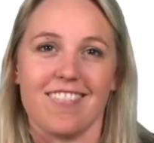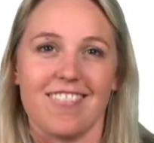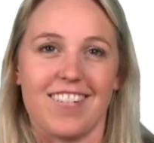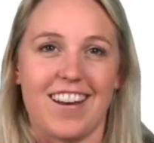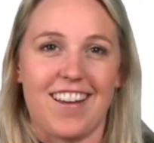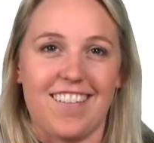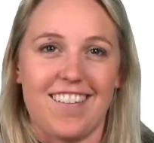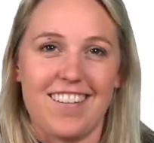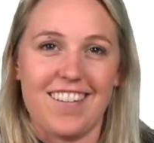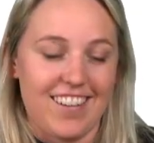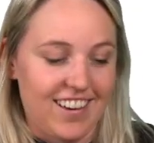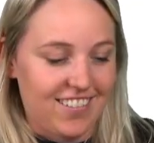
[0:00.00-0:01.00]
Now,
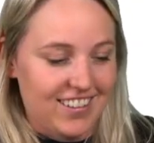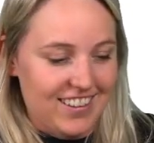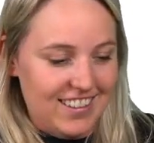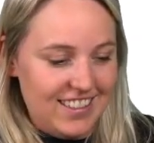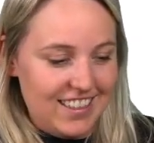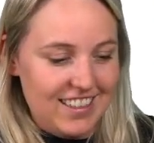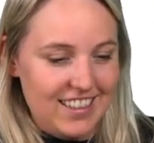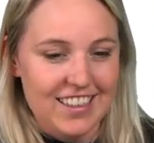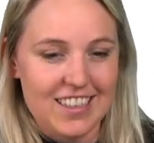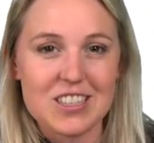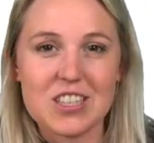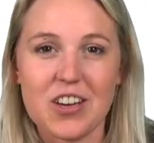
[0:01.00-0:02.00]
here it is.
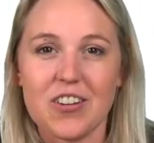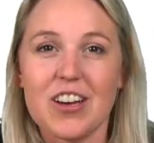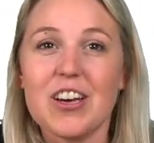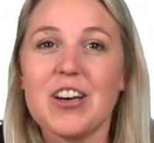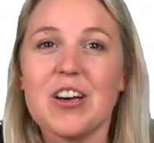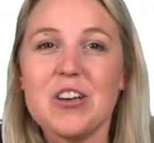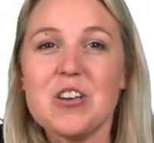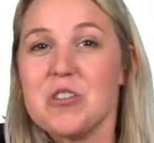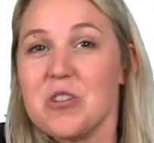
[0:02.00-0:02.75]
So you